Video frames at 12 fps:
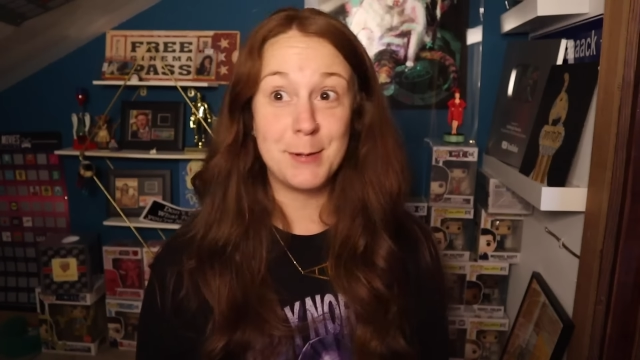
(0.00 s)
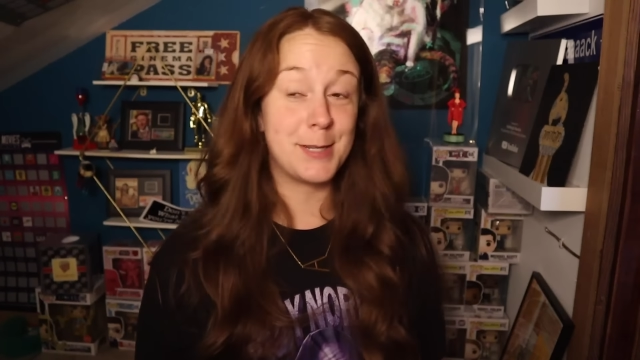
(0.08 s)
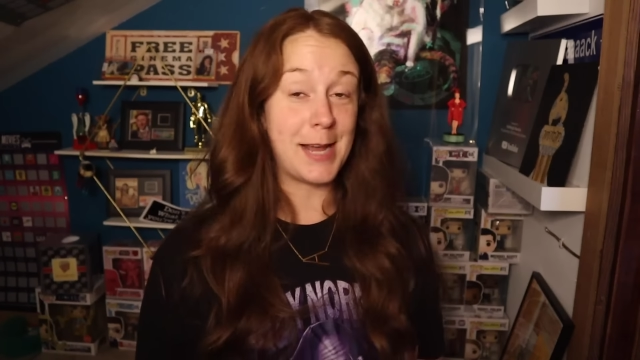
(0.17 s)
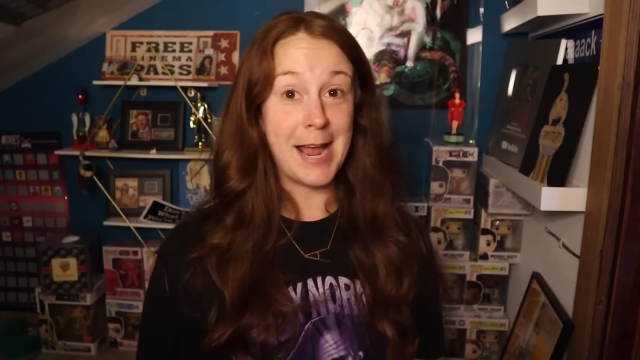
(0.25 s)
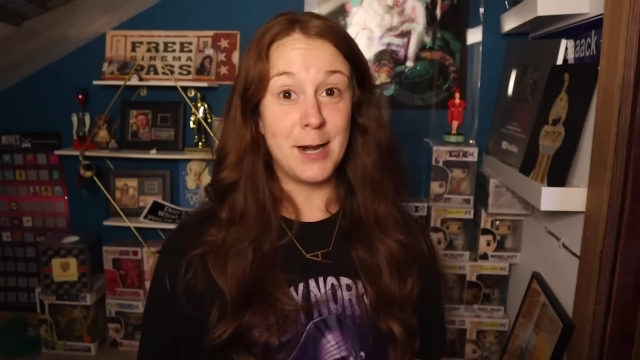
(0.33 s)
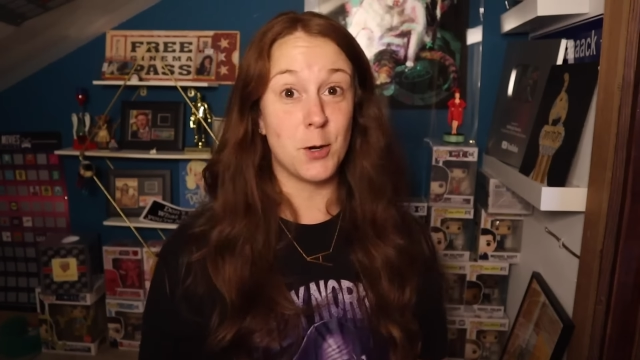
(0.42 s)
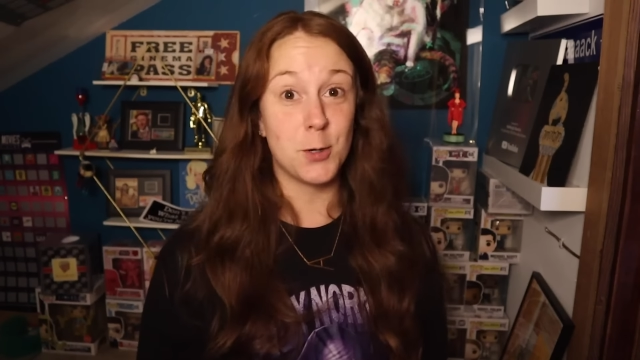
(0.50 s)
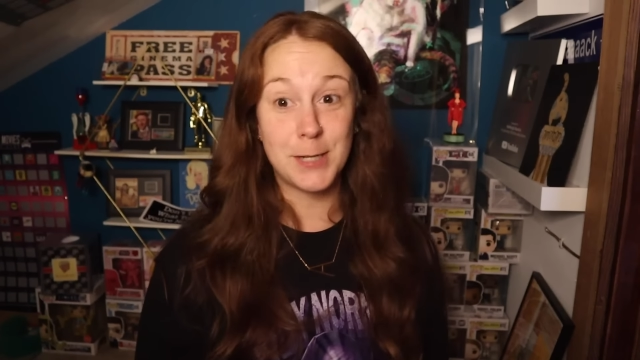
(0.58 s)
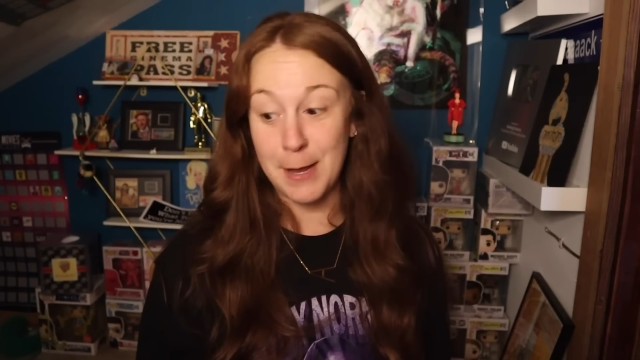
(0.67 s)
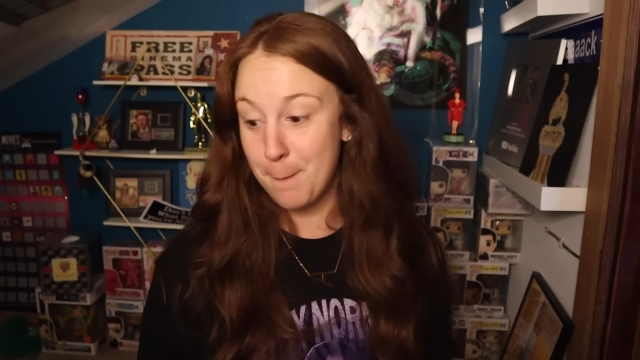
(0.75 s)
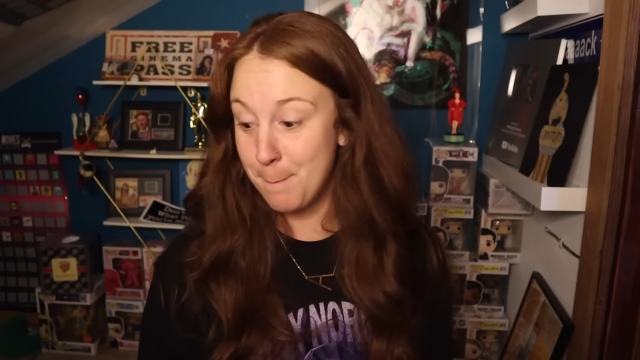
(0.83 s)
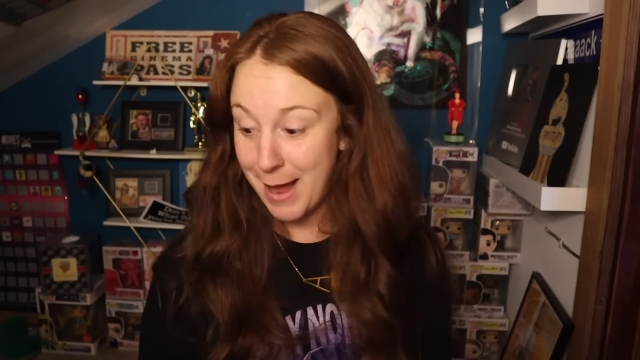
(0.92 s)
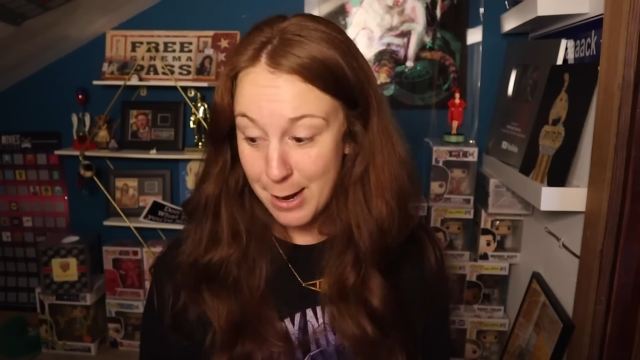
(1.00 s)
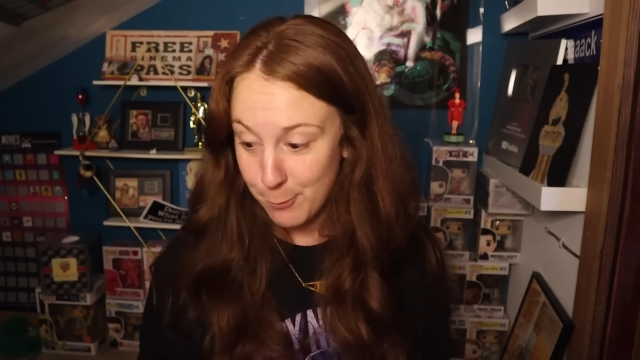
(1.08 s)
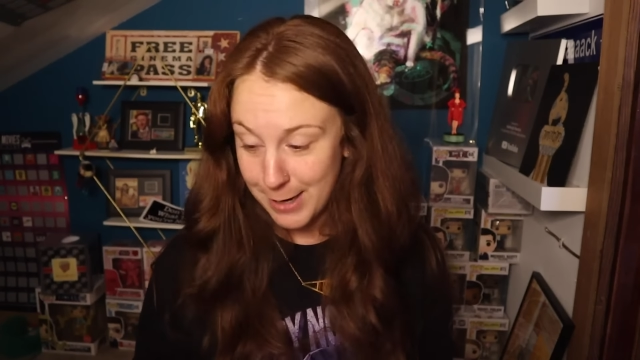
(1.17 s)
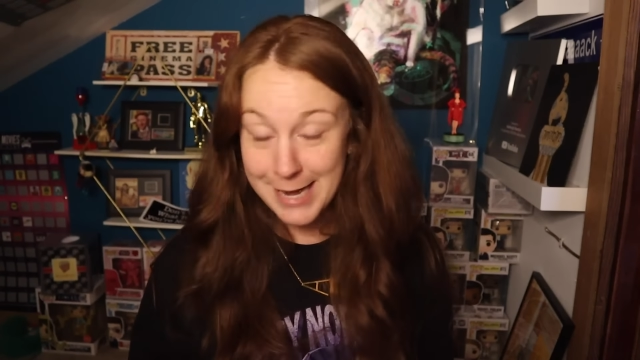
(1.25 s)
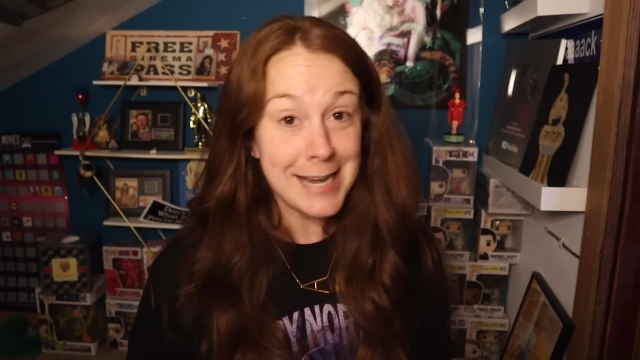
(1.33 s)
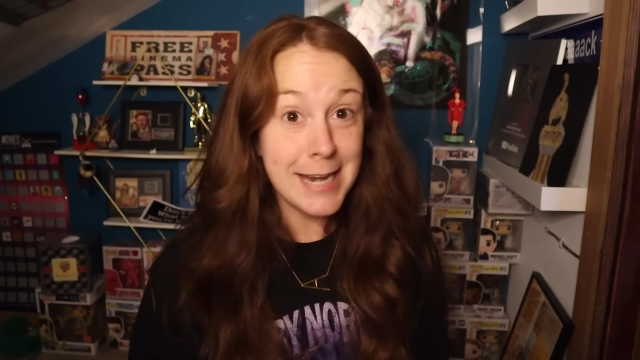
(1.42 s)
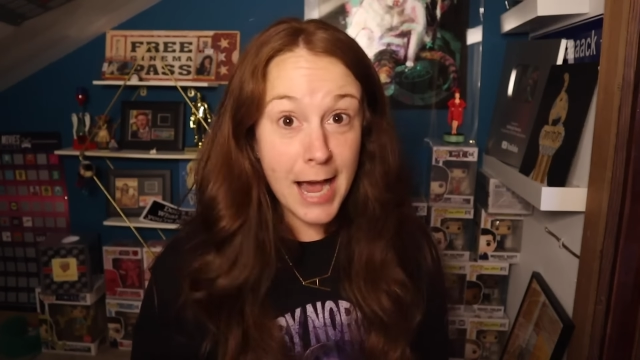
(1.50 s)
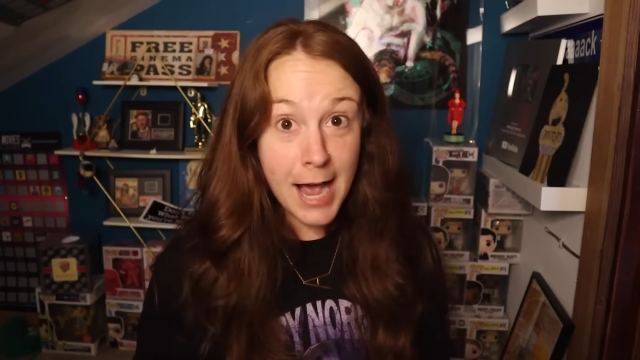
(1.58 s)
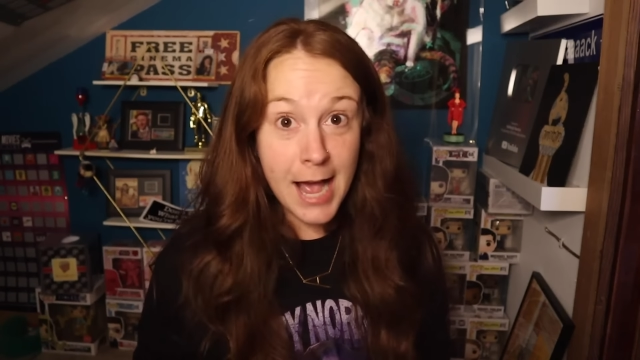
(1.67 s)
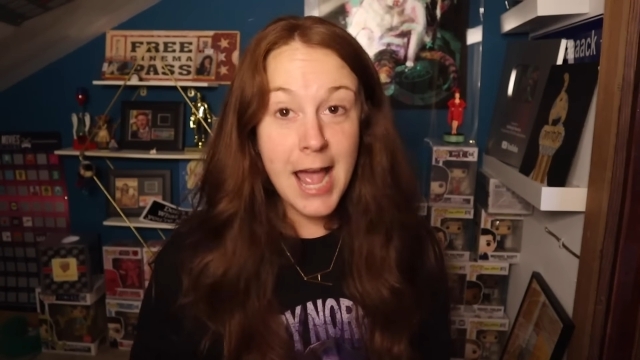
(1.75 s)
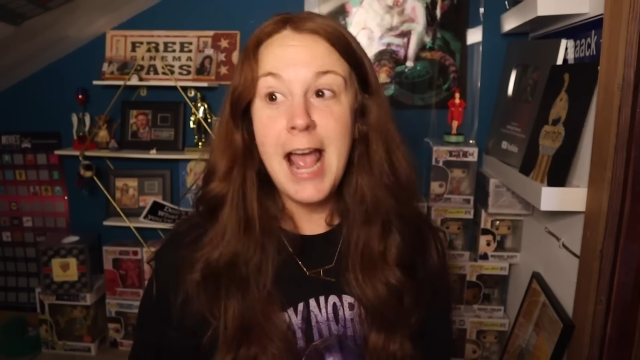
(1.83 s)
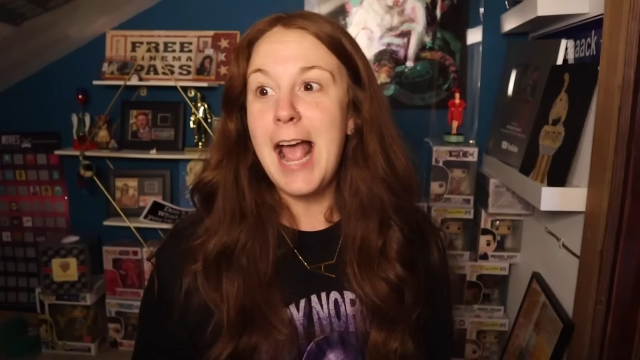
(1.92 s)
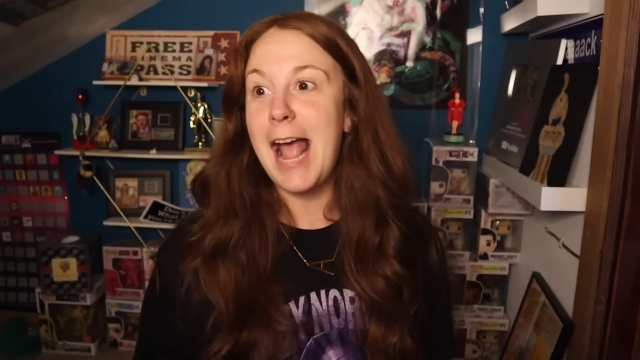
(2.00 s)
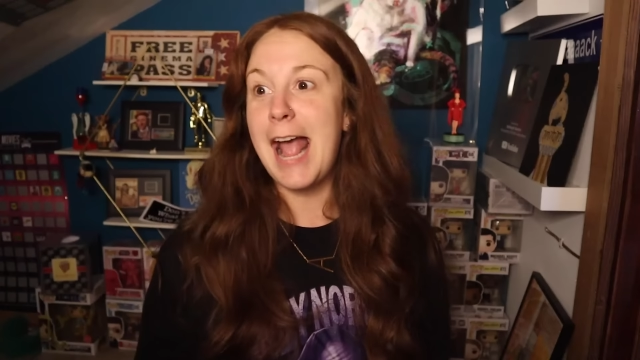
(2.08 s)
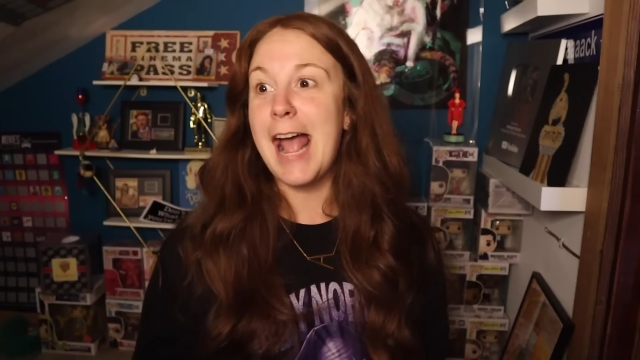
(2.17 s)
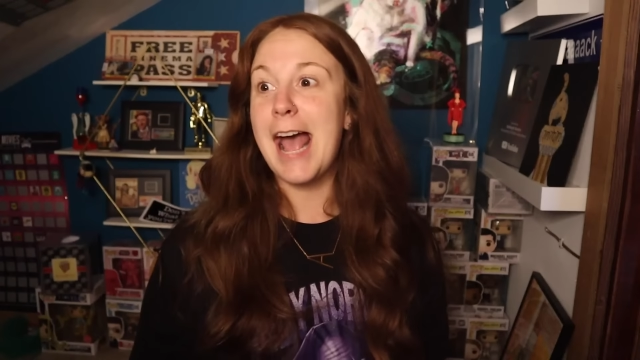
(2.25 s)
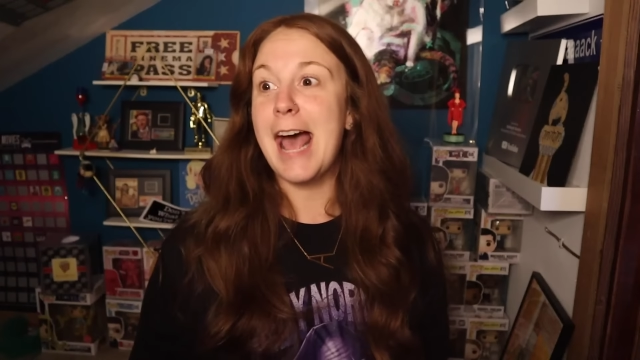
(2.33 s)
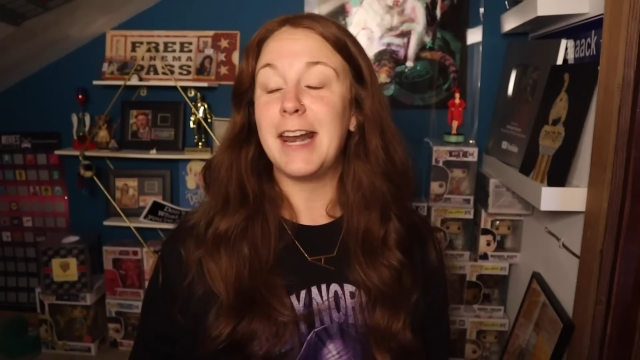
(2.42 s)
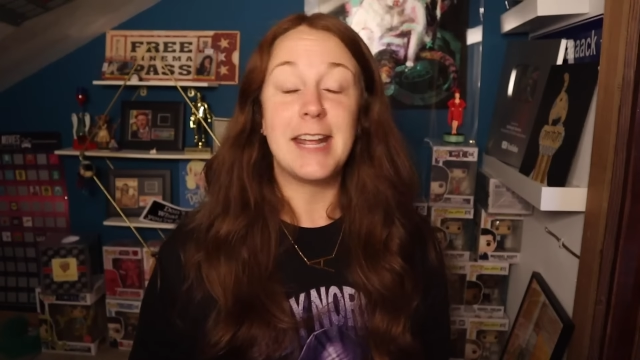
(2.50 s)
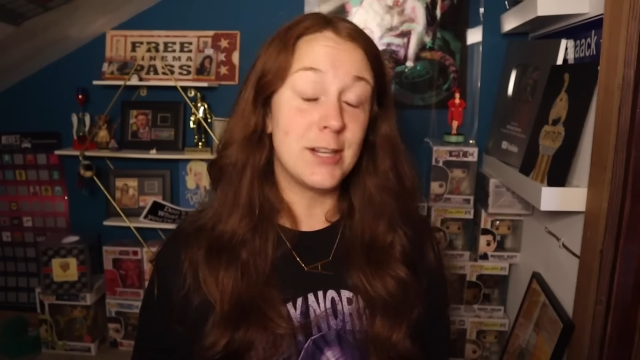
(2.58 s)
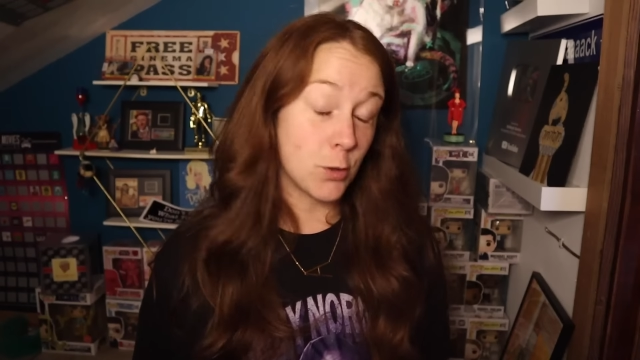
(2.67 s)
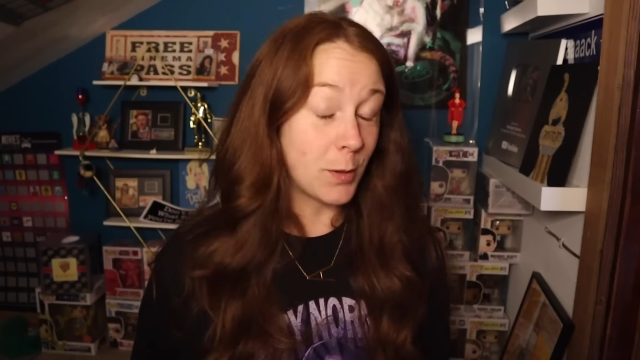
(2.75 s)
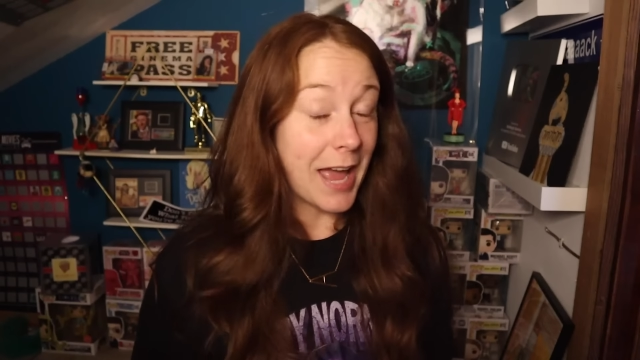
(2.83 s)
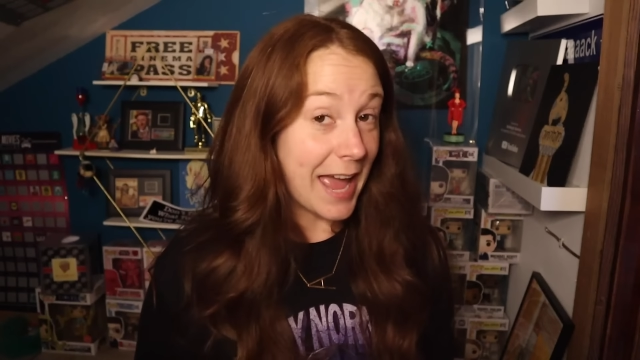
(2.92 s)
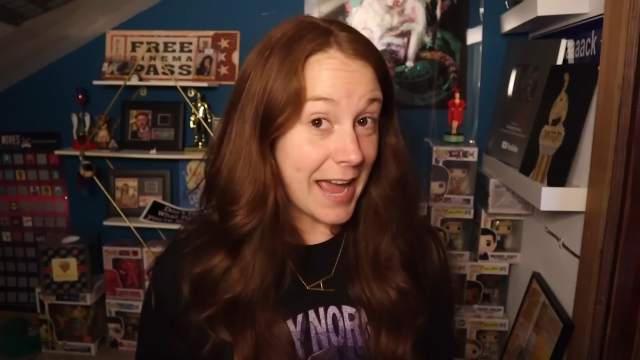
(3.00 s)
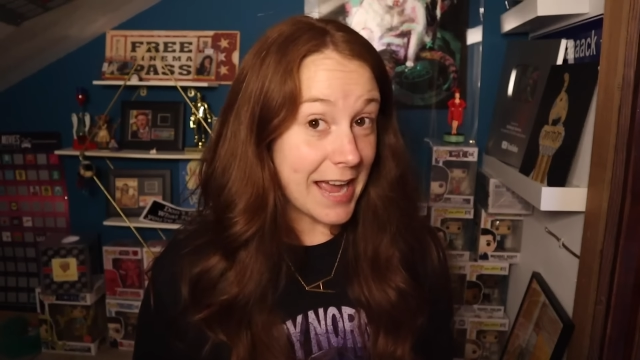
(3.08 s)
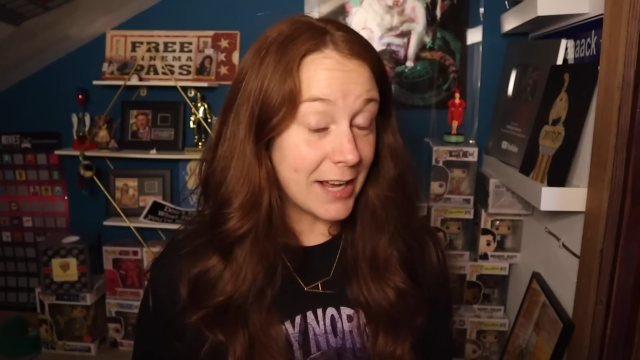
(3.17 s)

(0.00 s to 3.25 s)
and Saunders get married and he's okay.